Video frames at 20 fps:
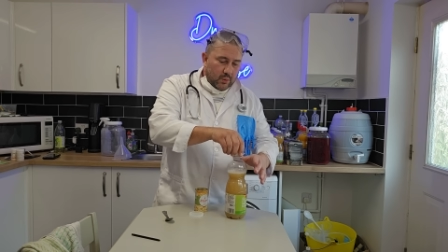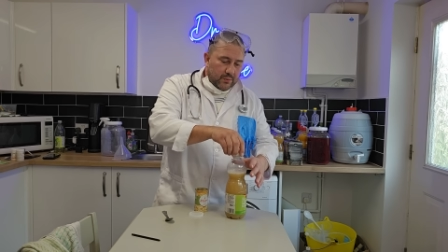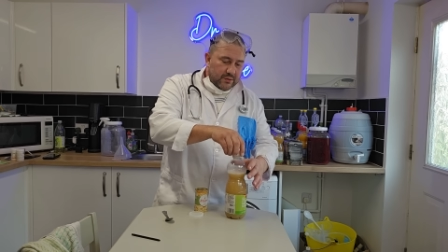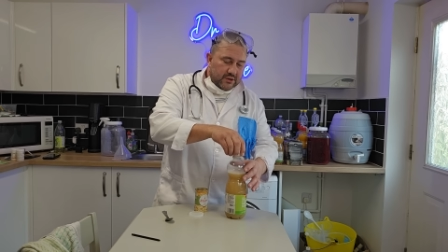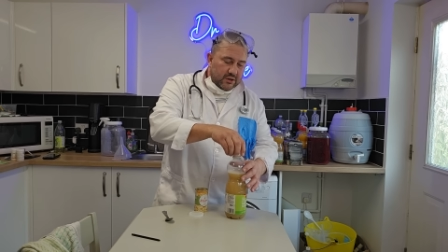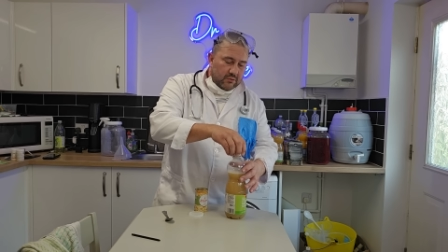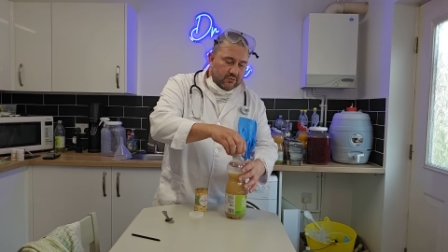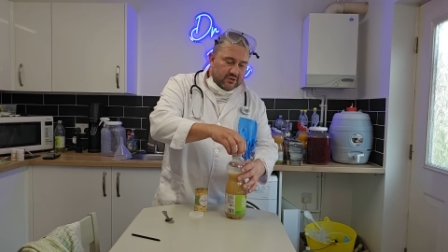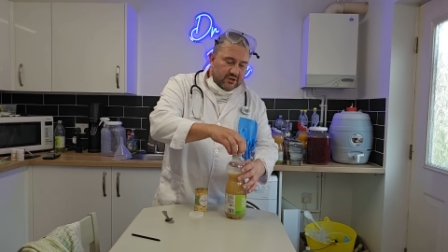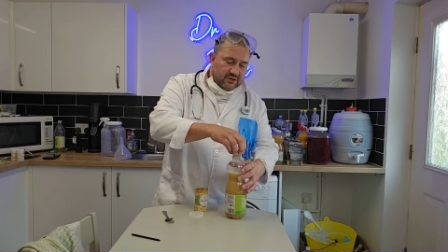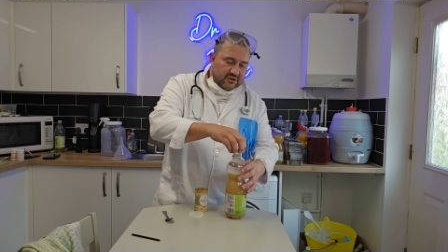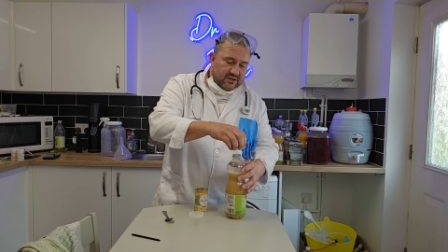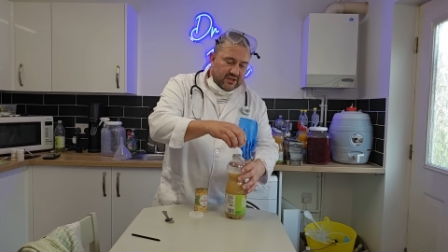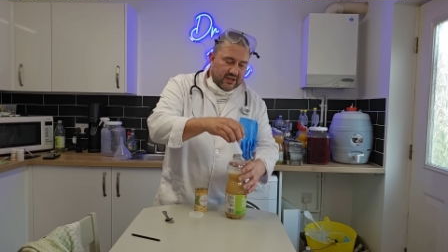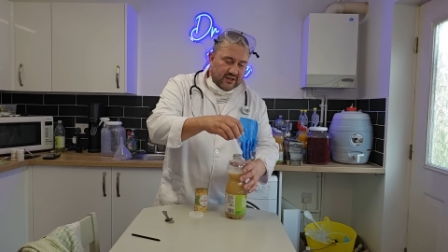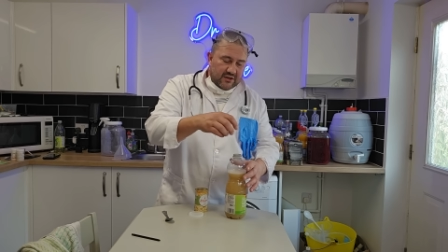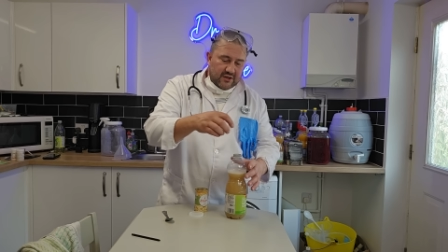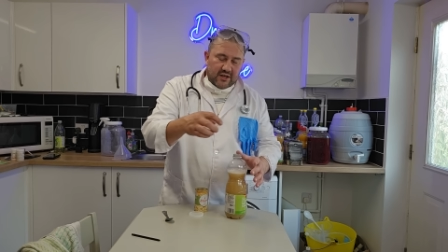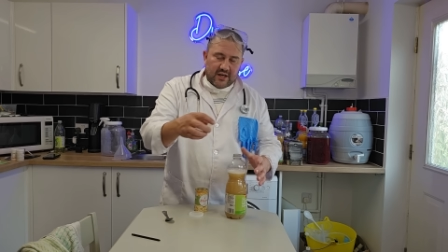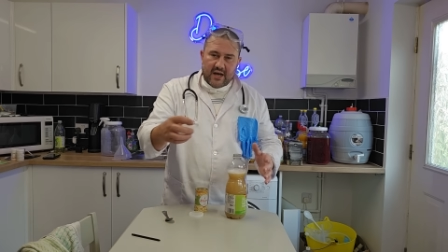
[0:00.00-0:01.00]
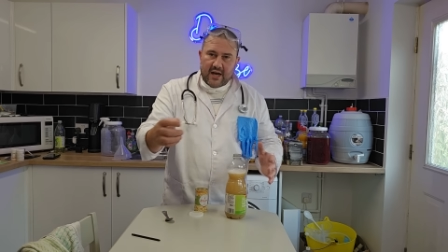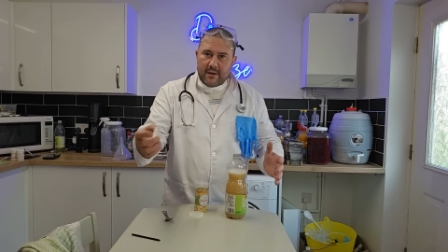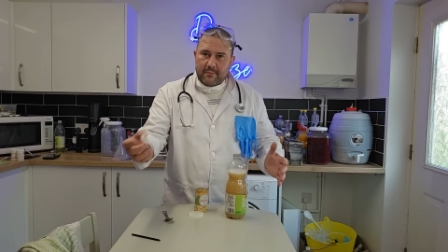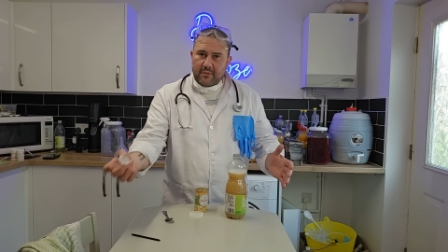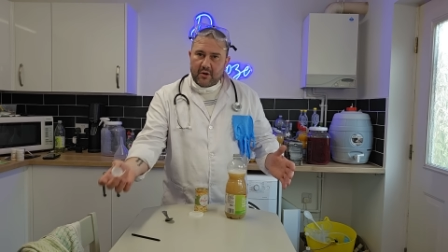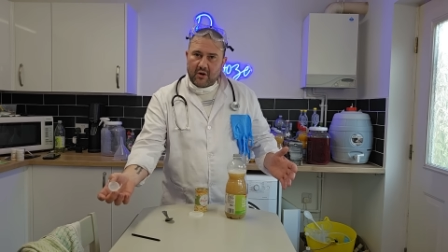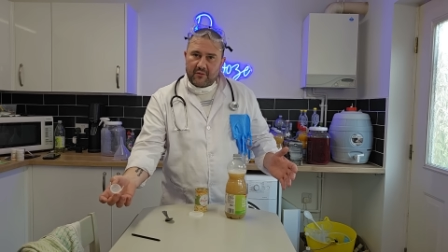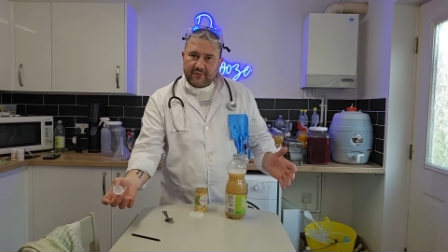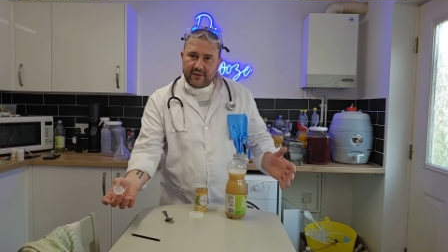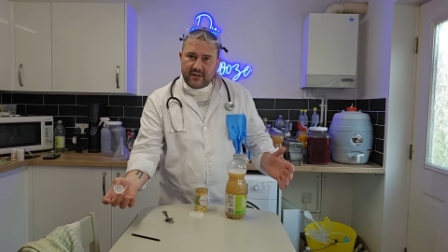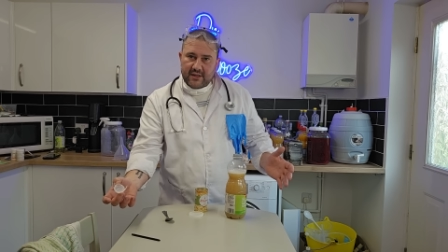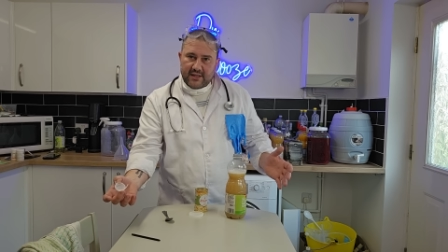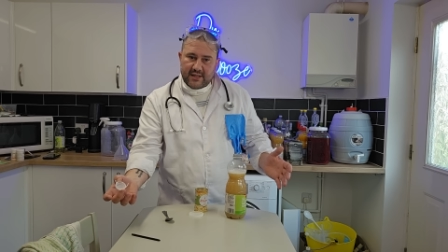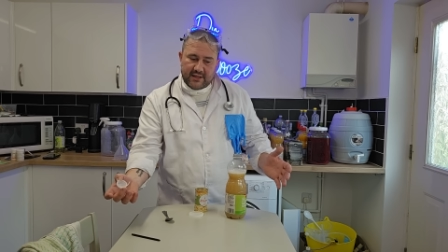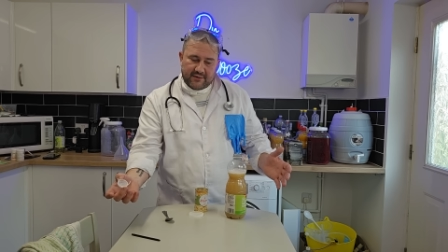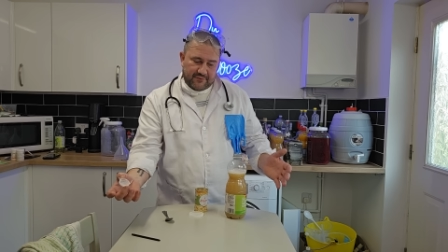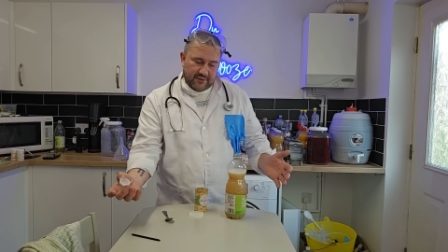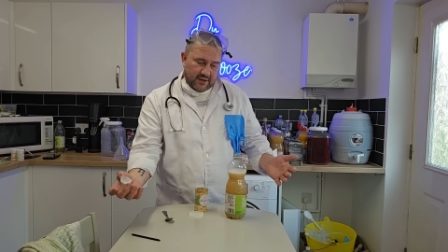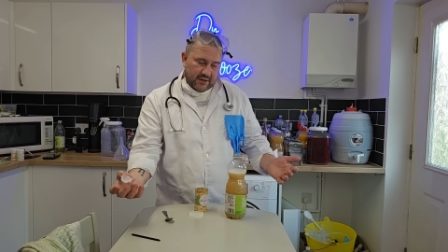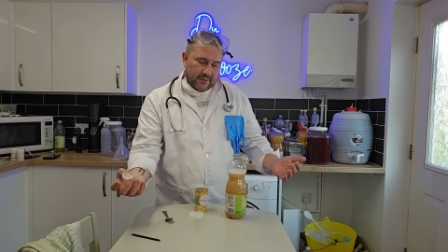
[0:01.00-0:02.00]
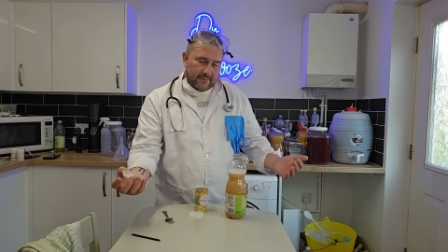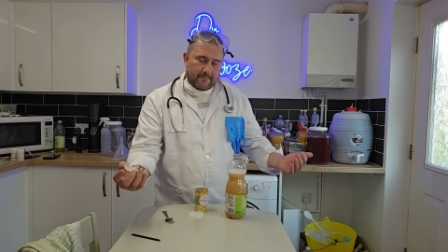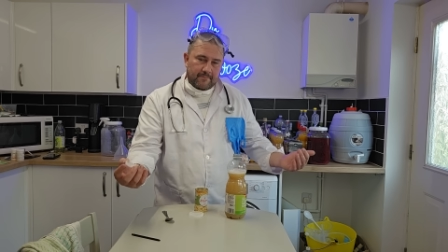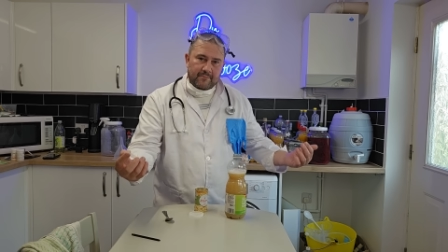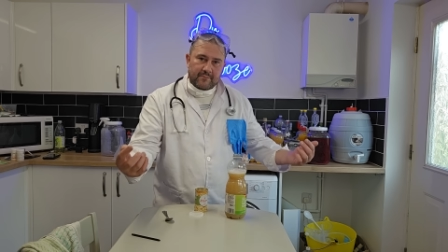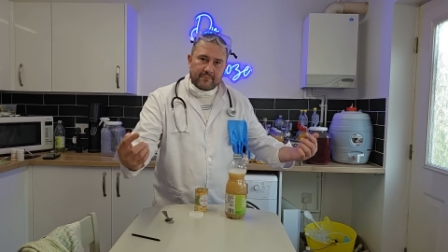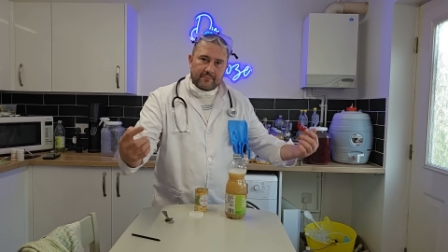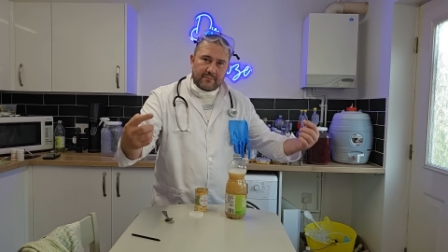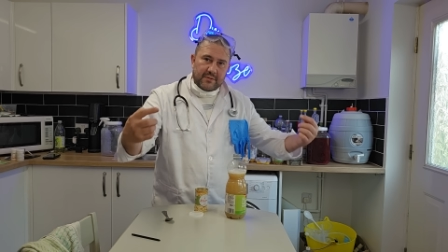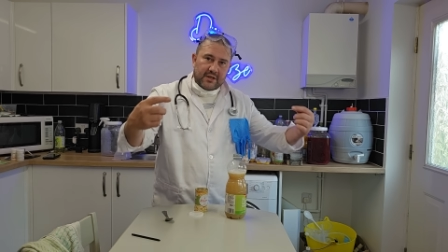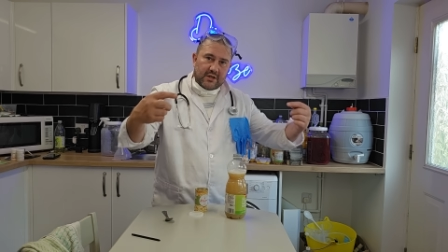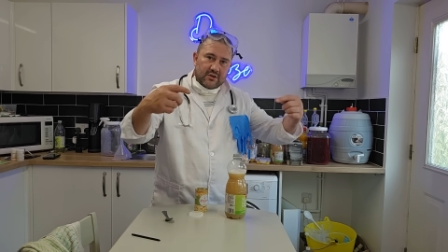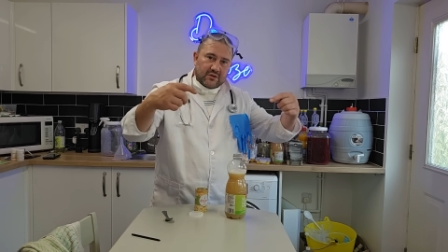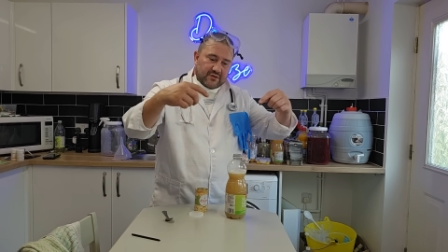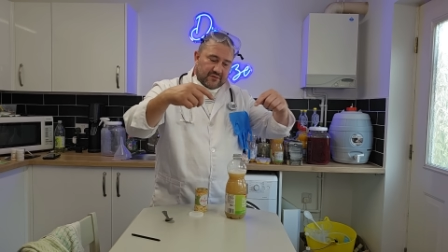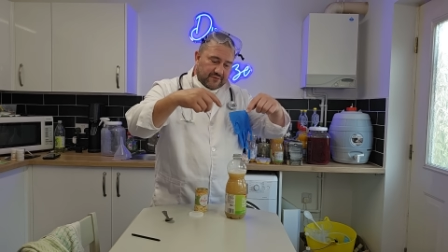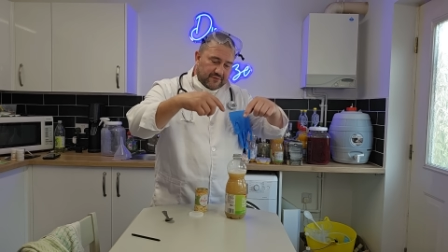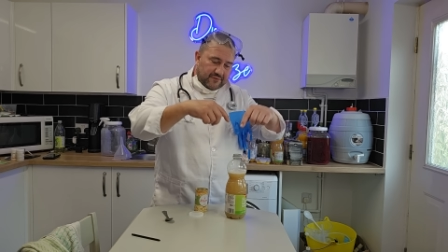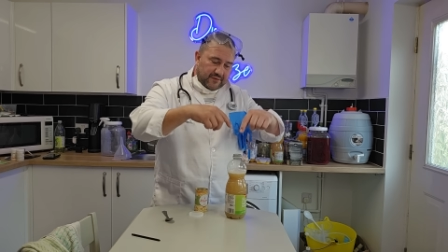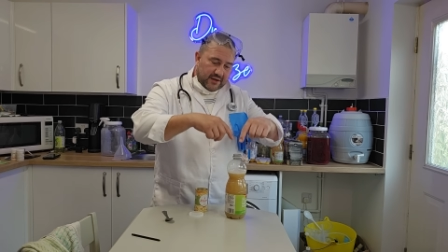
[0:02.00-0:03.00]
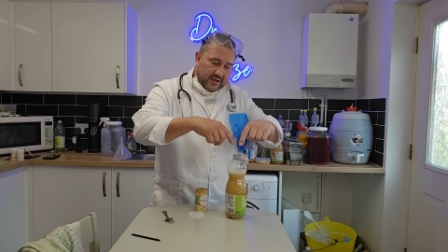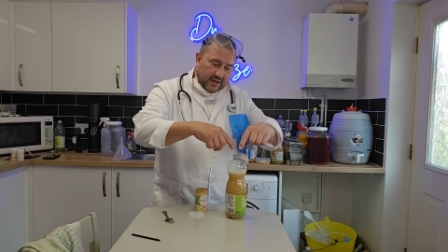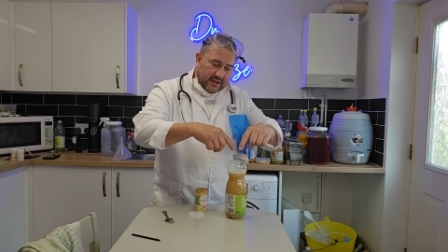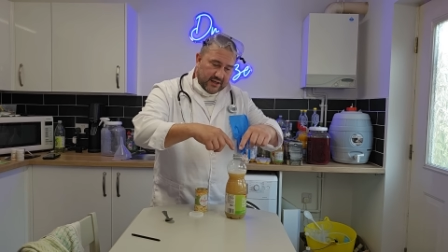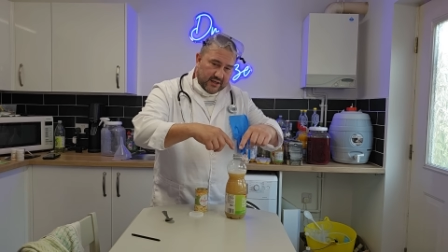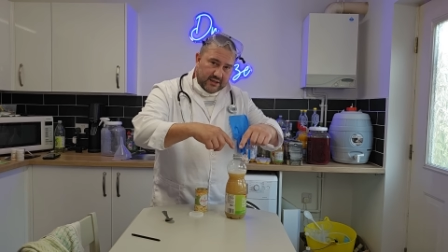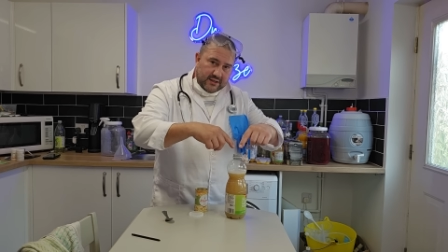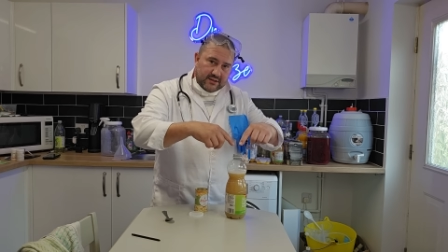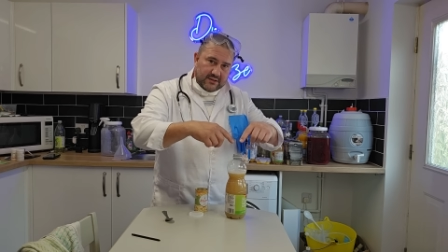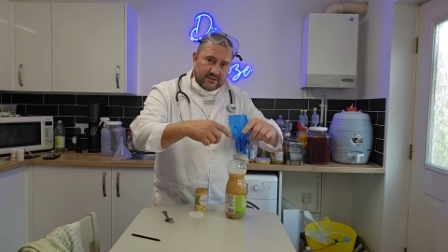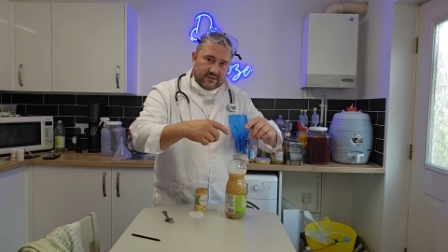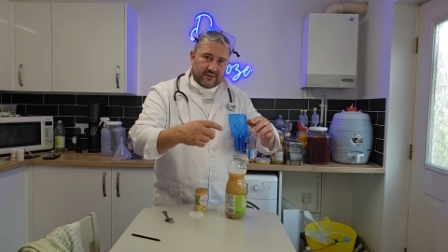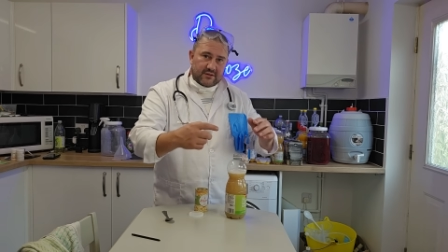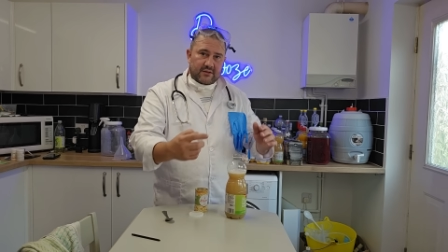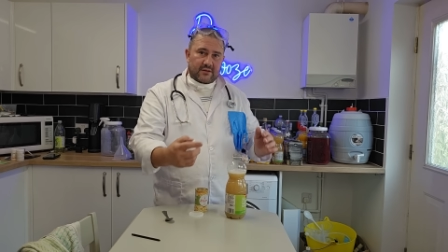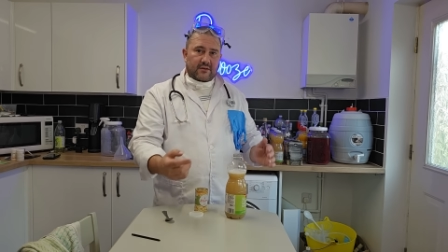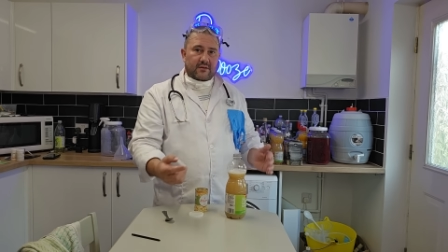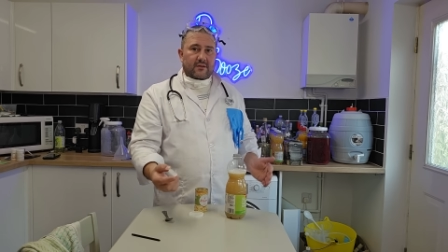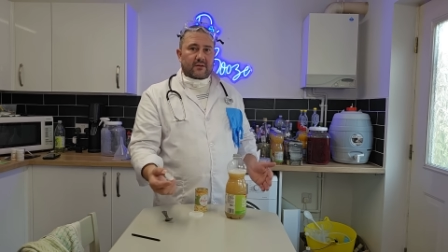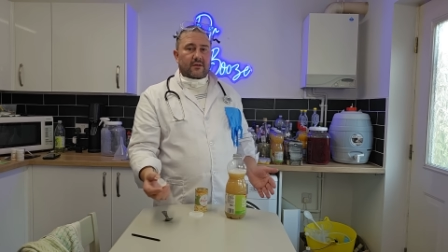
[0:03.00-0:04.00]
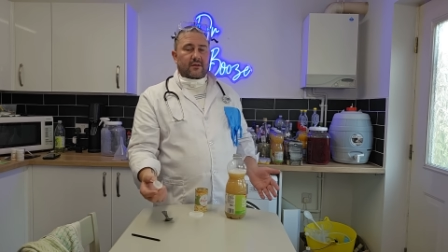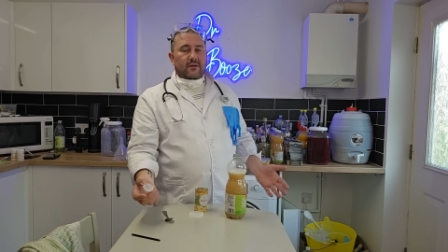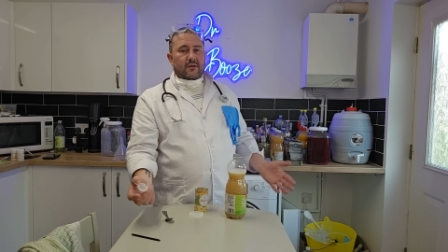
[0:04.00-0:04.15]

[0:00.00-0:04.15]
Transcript: take the cap off and leave it, because flies,